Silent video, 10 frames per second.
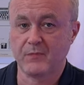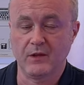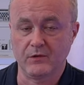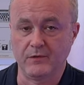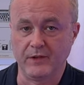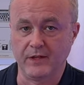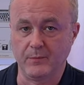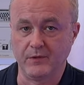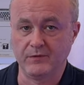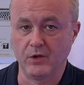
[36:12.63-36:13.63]
So I've got a
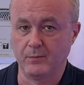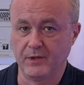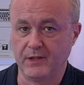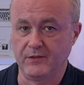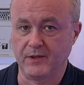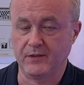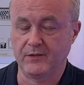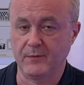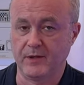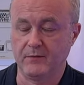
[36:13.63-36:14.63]
couple of copper heat sinks
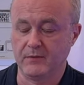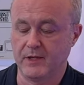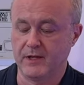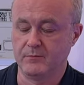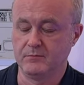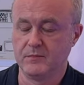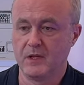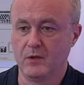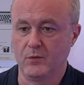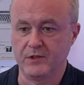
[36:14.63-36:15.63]
coming in, um,
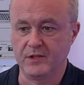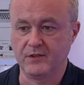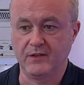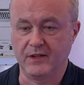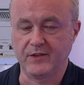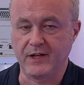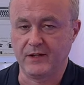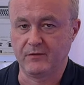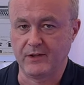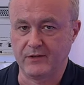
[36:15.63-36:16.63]
which are exactly
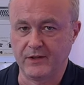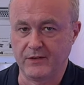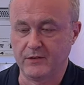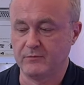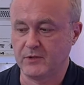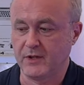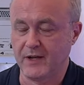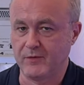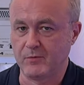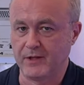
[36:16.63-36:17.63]
the right size. I don't
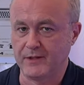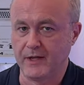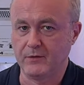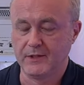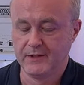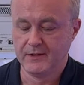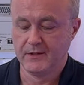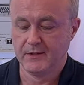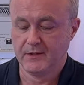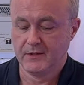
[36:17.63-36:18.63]
have them right now.
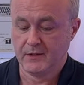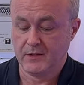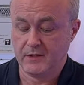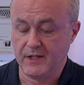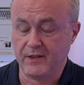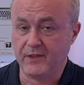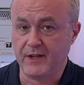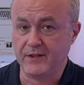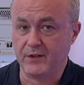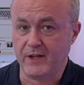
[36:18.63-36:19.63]
The other thing
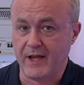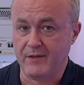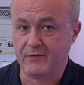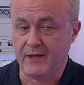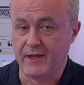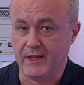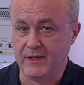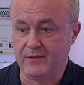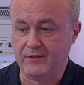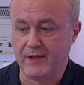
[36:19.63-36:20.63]
I don't have
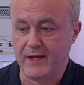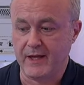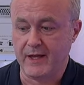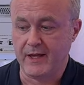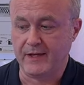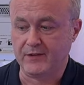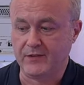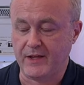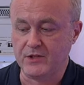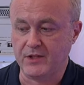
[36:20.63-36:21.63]
is uh, an
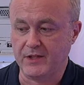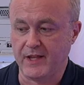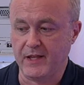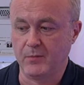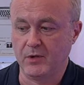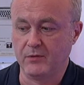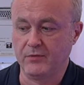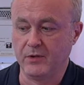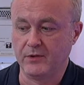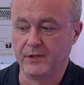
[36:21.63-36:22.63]
extension cable
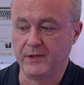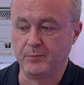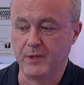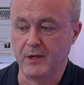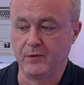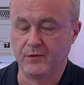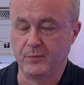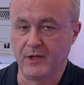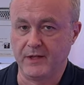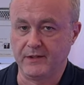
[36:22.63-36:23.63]
for the power
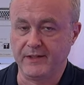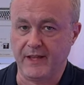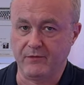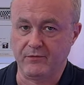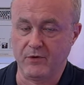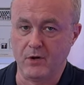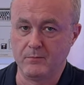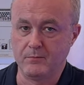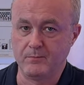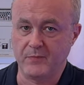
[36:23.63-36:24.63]
supply to get
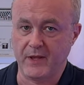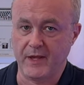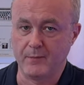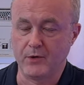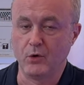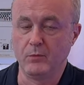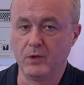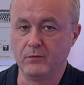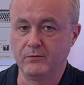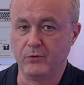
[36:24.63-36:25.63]
from um, a
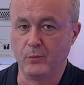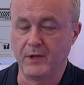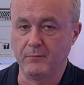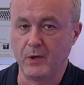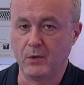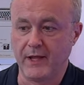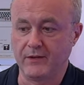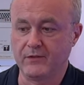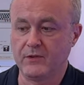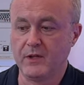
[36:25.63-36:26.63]
normal 4-pin
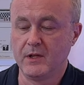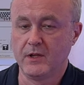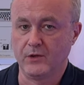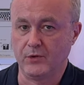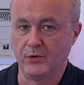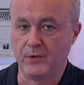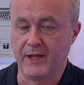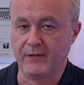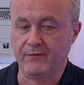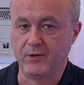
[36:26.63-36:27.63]
Molex to
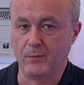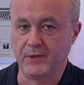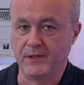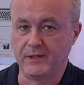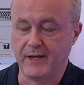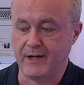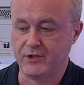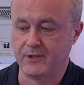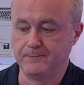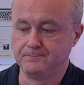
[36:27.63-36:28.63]
a floppy
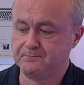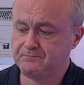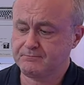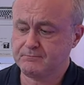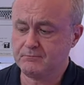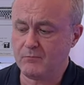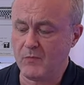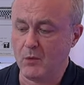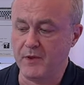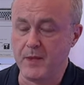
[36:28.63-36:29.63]
connection.
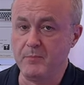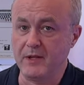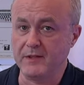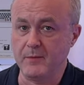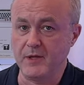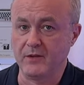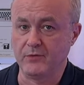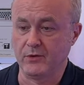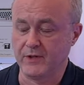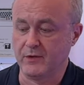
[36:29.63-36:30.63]
When they built the Amiga
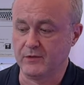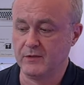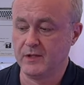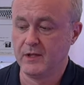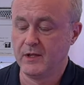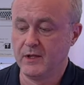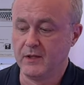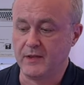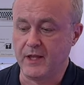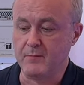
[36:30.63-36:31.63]
4000,
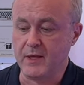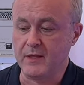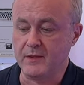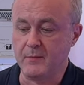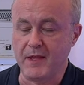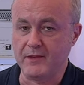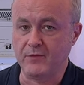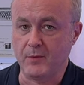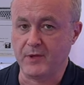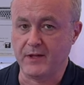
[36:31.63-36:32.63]
they made, they made the
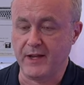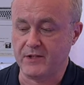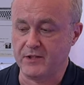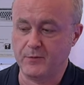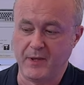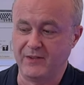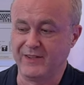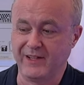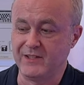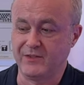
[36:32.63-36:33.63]
floppy connections
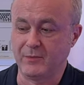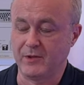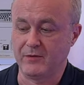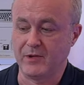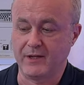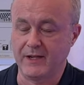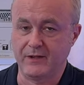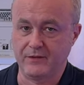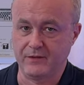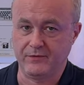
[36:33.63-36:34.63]
basically just about the right
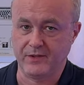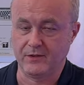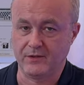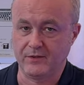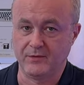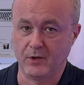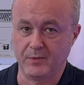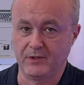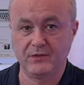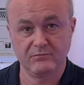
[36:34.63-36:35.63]
length to fit onto the floppies,